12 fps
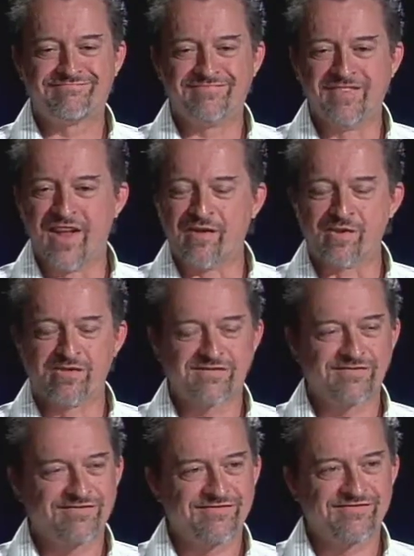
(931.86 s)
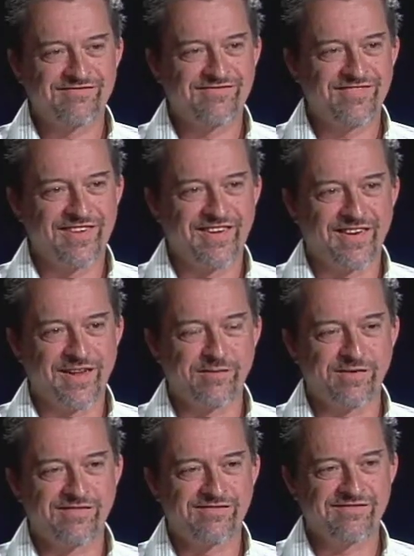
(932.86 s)
Never,
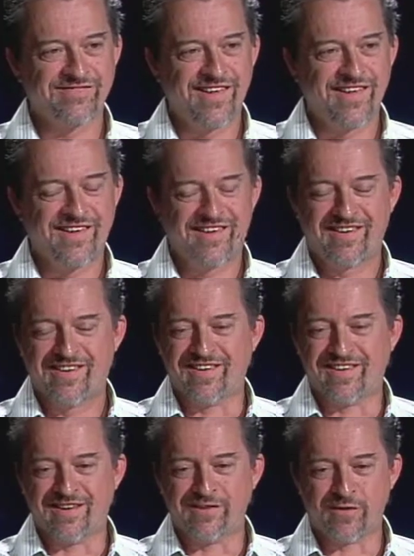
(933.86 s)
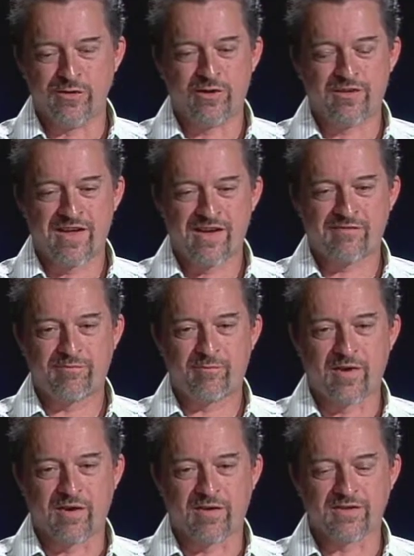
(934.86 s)
never. If you don't have
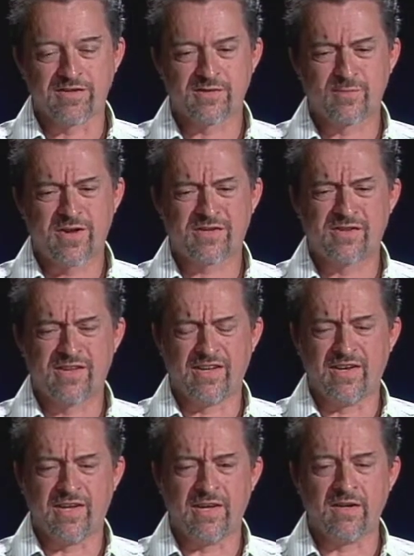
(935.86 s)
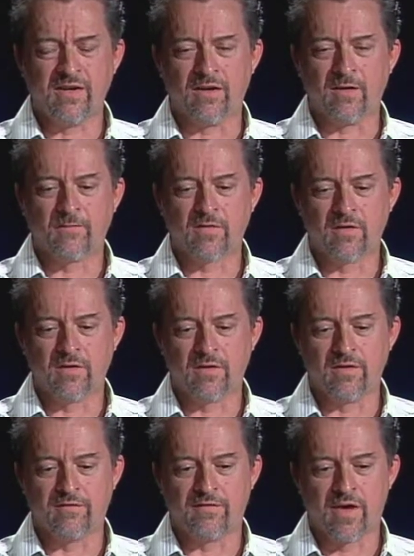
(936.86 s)
parents, especially in India,
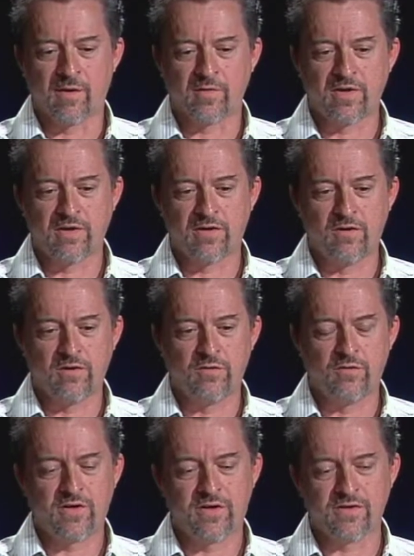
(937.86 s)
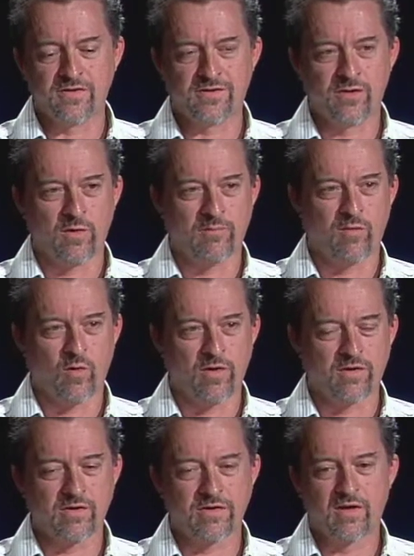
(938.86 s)
the family unit is so
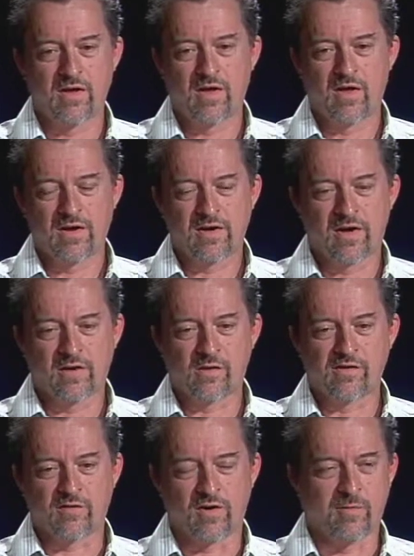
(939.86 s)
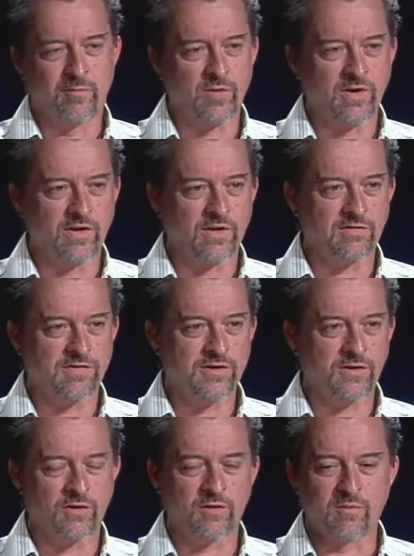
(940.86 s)
important, not only for upbringing of
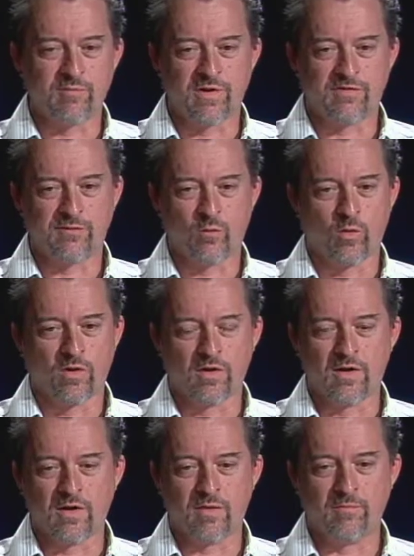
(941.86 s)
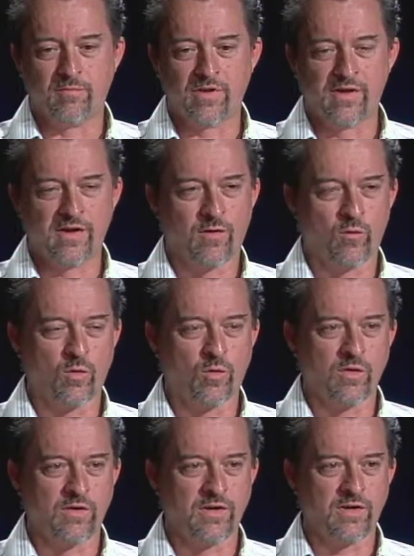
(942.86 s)
children, but for playing a
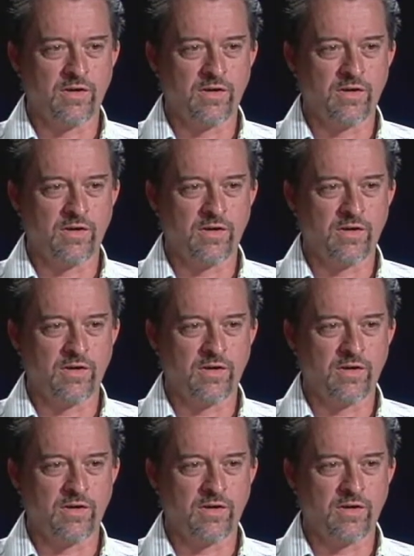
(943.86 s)
role